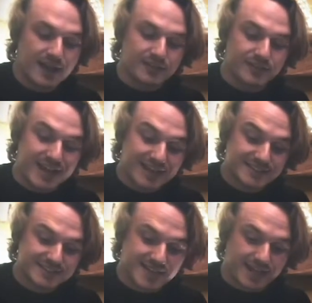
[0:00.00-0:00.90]
The
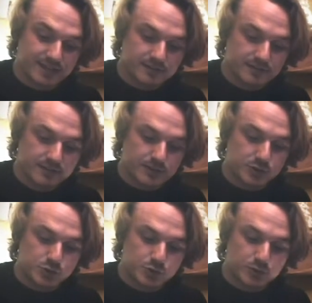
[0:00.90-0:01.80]
next day, the
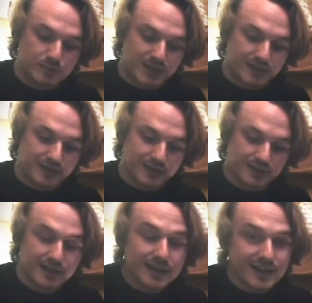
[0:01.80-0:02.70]
shoemaker
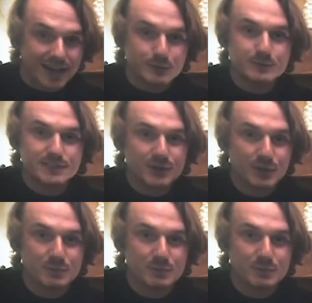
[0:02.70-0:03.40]
counted up